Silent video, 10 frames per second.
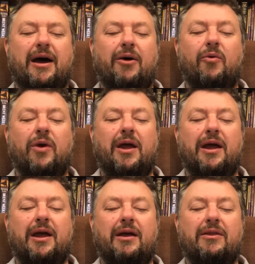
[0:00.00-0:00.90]

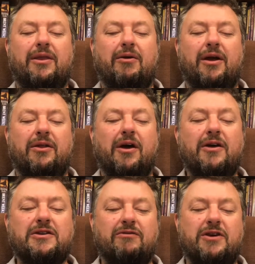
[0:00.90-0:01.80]
where there are
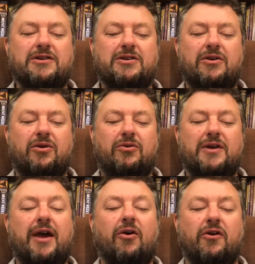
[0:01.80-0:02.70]
those of us who
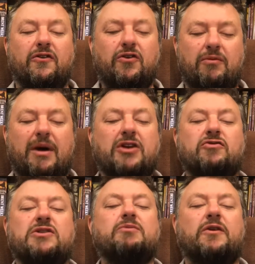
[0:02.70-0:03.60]
take on too much
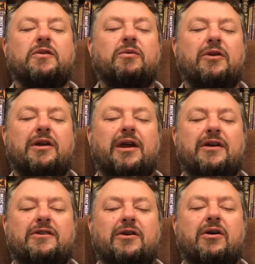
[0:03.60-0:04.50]
responsibility
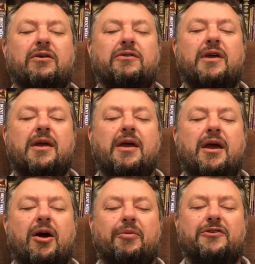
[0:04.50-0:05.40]
ourselves,
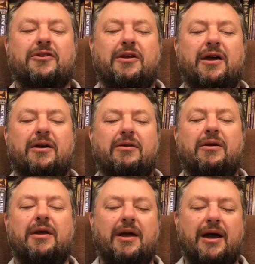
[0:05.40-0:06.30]
help us to know
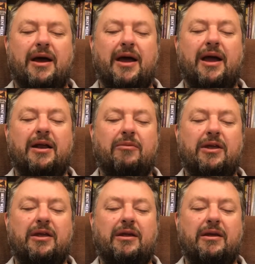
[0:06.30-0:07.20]
how to
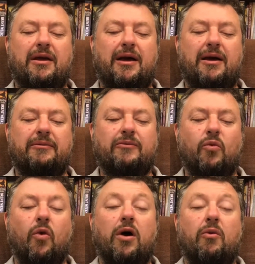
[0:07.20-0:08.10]
be
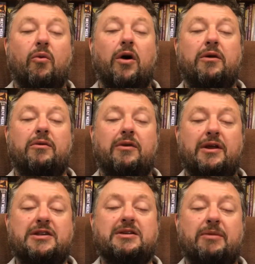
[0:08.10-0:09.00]
what
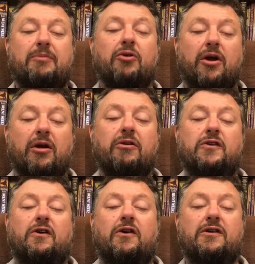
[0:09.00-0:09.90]
needs to be
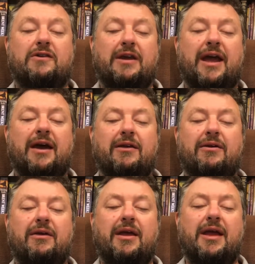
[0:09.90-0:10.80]
prioritized and how
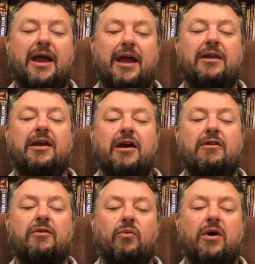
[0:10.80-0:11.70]
to hand that
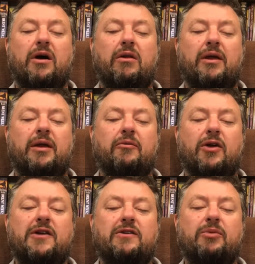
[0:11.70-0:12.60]
over well and
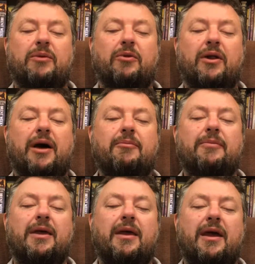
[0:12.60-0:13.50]
raise people up.
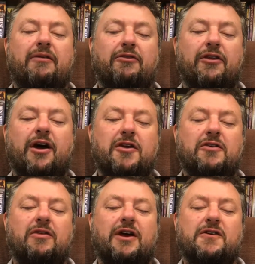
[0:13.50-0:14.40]
And for those
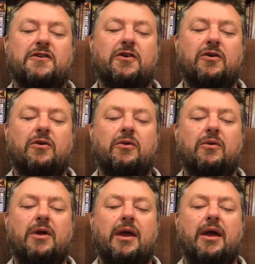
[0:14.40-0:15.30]
of us
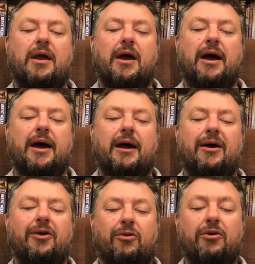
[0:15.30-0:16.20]
who
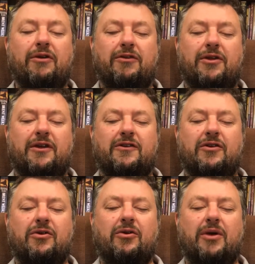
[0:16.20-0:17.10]
are looking for things to
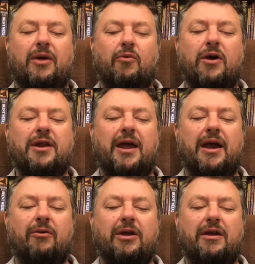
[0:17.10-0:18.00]
do and wonder
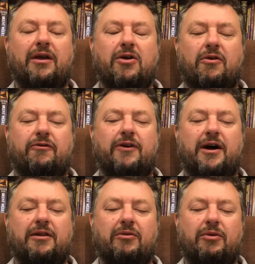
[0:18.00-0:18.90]
how we can help,
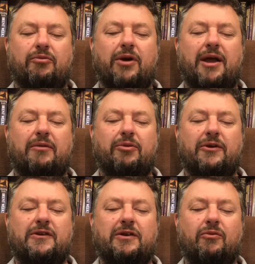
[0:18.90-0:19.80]
Father, we pray,
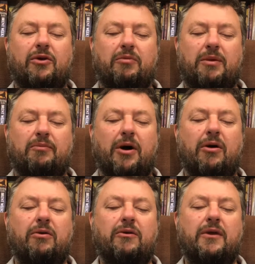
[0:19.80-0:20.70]
please, that we'll be
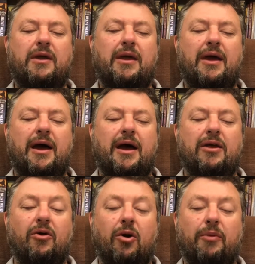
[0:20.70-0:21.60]
bold.
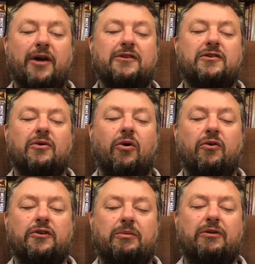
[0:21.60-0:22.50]
You'll help us
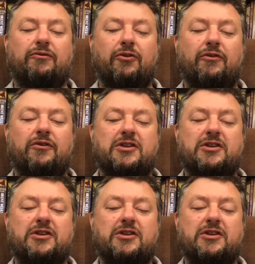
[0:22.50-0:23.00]
all to be full of the